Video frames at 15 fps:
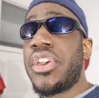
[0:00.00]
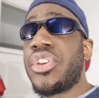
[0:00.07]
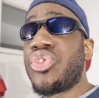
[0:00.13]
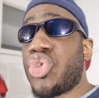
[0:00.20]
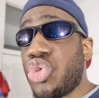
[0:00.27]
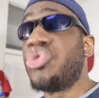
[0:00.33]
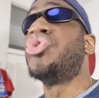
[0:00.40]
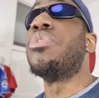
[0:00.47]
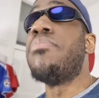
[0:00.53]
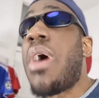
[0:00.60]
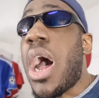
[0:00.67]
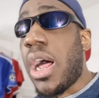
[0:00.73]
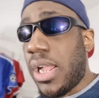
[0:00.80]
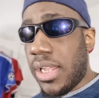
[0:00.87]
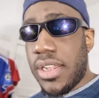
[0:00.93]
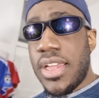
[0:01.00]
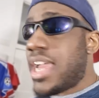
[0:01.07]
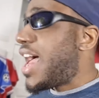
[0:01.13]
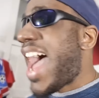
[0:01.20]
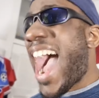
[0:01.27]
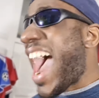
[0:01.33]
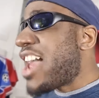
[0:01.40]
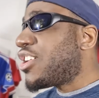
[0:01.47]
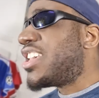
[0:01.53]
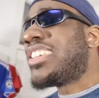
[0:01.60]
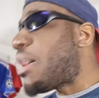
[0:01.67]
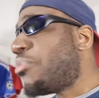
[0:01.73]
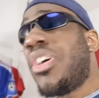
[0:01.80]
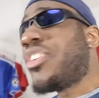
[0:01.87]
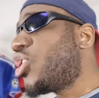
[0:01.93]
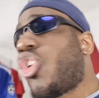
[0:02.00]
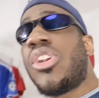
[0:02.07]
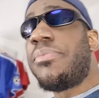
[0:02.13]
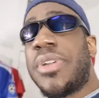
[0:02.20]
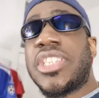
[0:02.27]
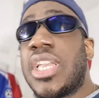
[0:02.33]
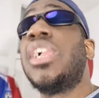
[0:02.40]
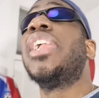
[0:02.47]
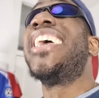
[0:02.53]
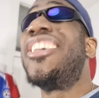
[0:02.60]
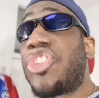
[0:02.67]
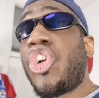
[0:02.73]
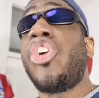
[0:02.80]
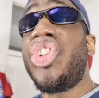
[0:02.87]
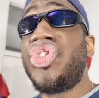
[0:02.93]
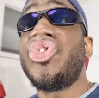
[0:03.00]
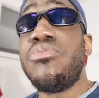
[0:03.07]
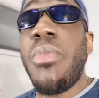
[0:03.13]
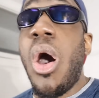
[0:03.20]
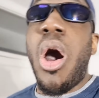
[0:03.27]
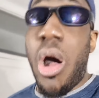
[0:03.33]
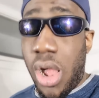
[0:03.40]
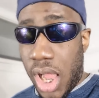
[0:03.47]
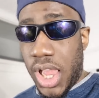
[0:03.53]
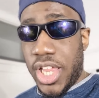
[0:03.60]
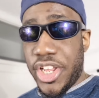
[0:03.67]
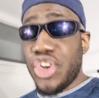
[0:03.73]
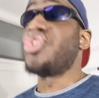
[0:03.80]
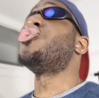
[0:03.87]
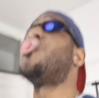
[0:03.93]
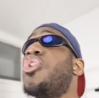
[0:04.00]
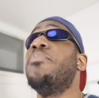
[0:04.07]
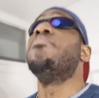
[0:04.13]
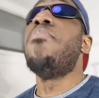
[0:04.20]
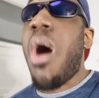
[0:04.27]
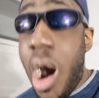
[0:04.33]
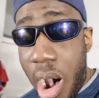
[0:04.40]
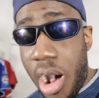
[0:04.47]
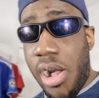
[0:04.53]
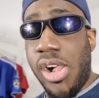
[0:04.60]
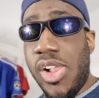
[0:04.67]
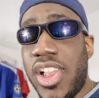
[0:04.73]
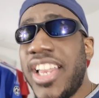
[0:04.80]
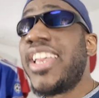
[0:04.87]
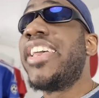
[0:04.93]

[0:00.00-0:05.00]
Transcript: to Jamal. I'm not going to call him myself. He's called Jamal. Jamal